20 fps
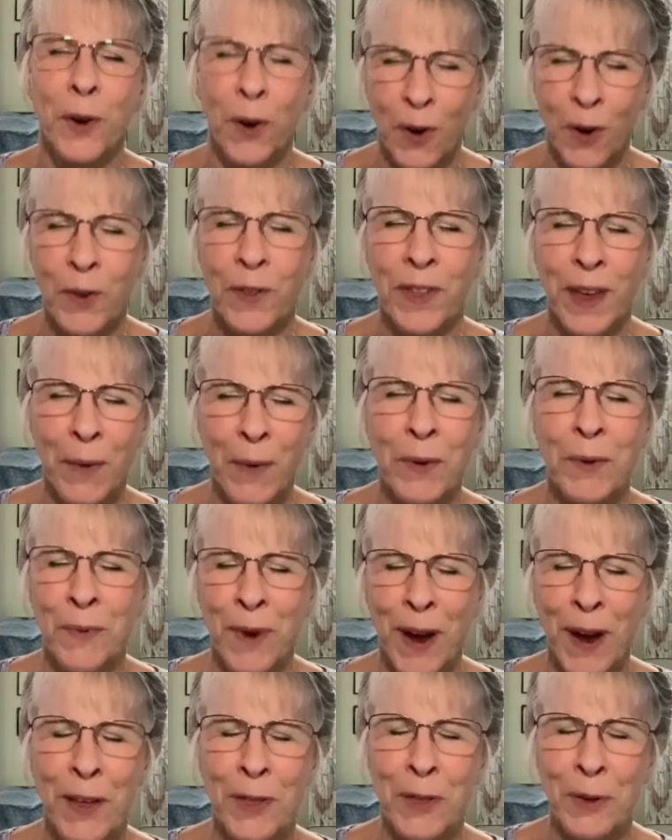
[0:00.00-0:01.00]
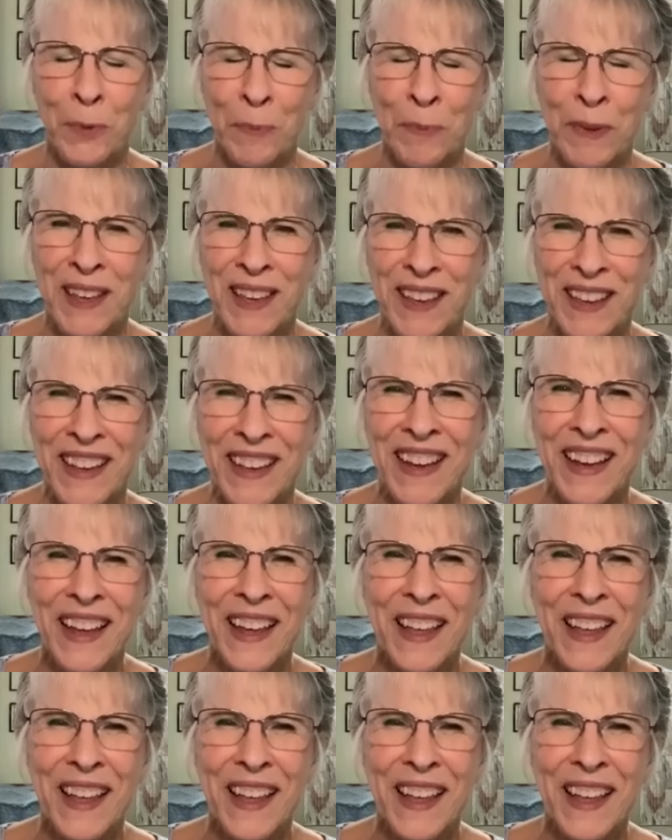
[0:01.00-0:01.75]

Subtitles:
earth I would rather be